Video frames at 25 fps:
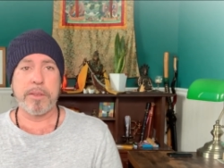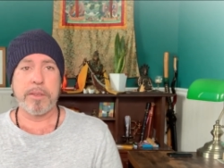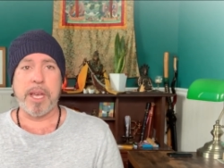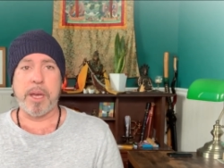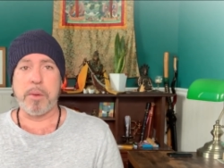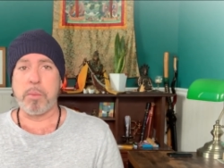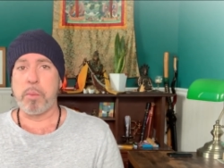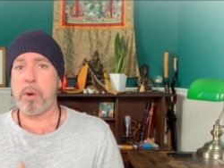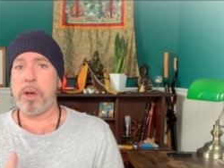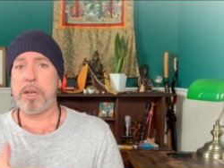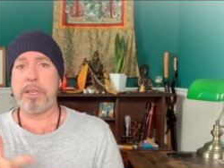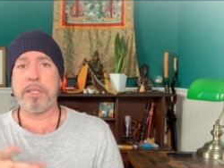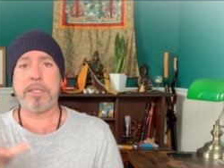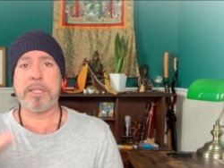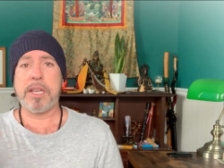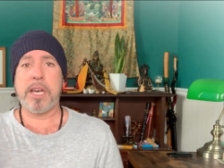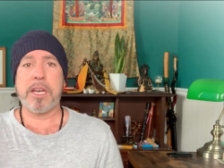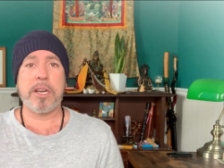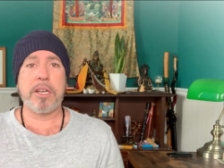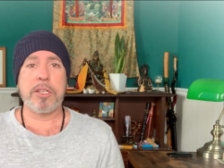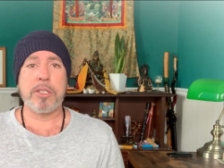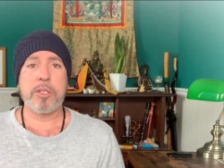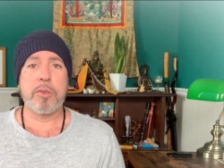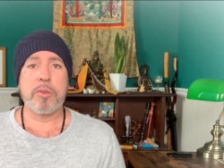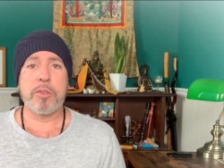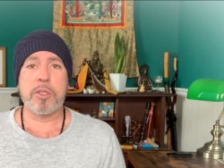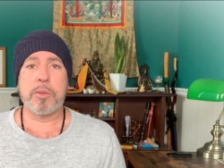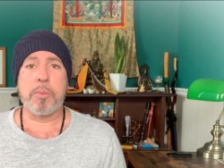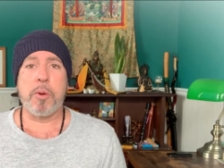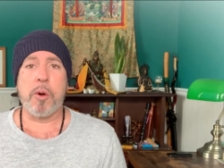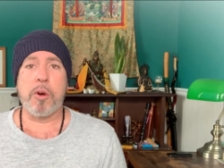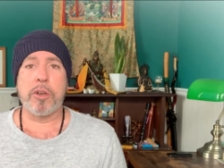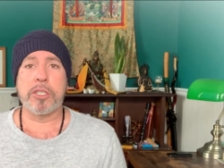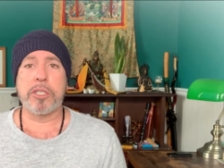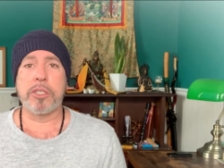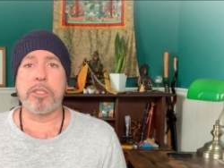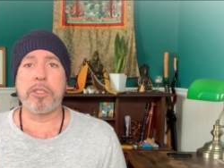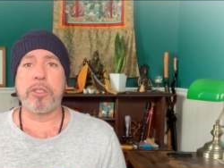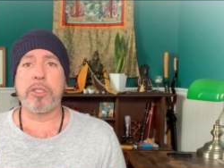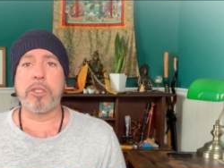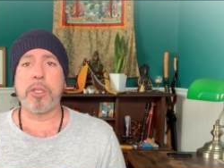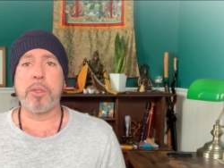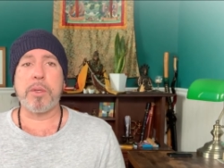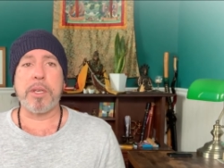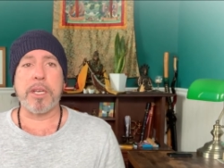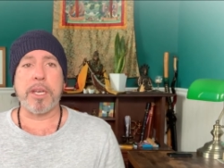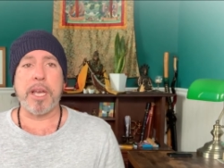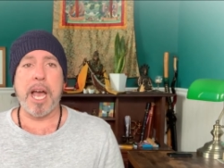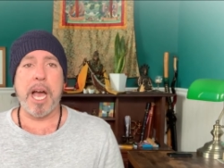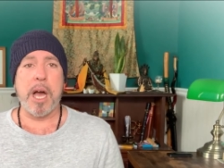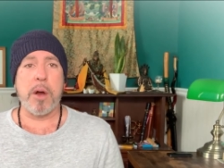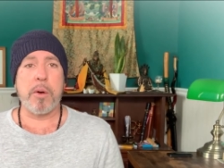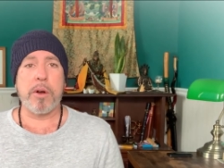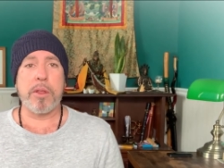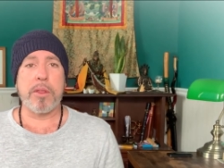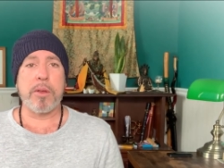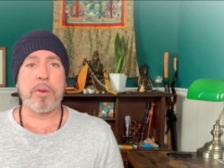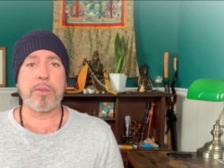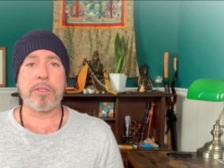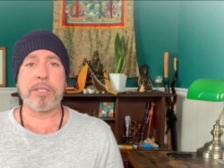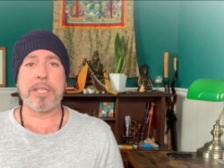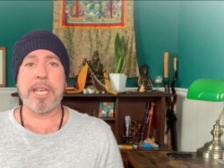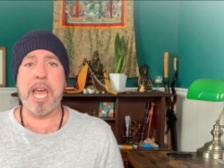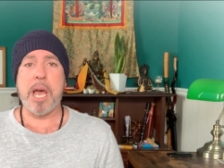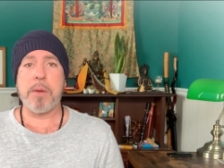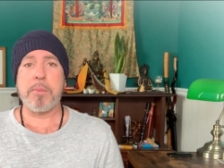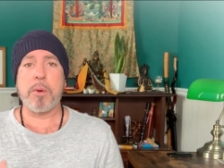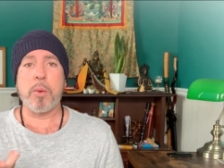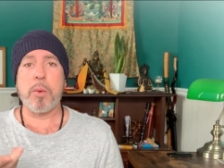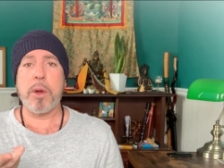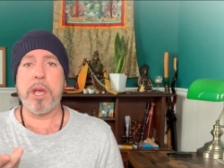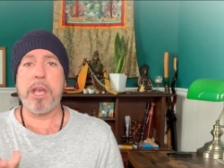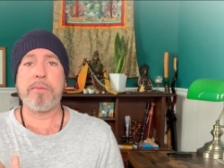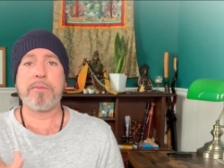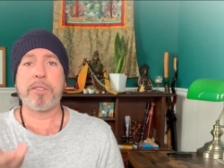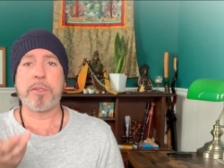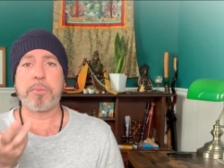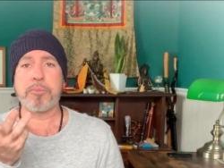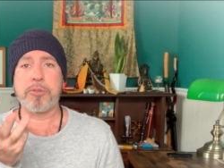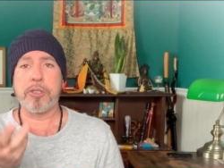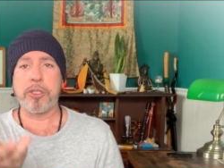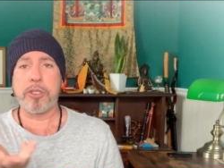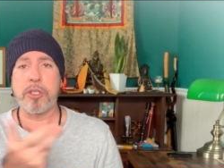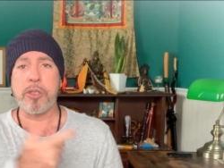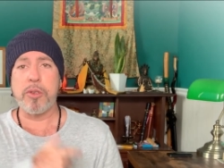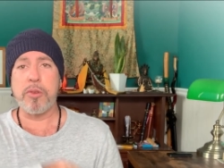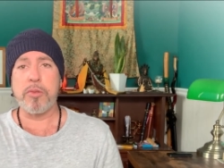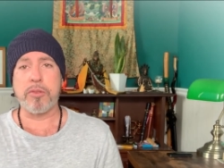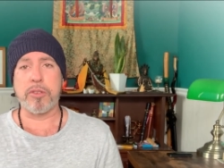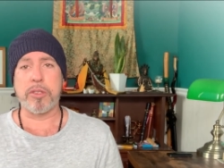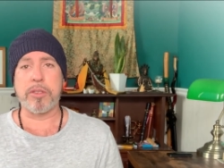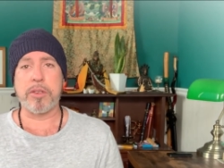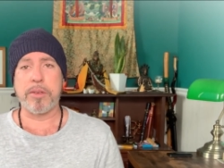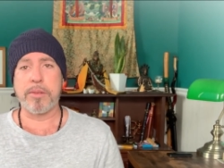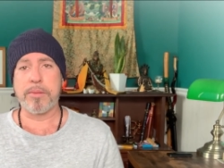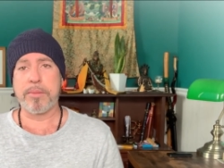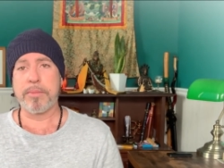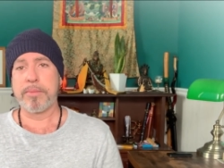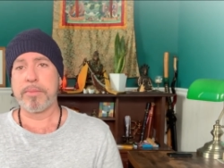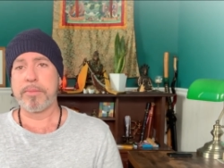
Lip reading: And what is that unused portion doing? How are those gamma waves produced?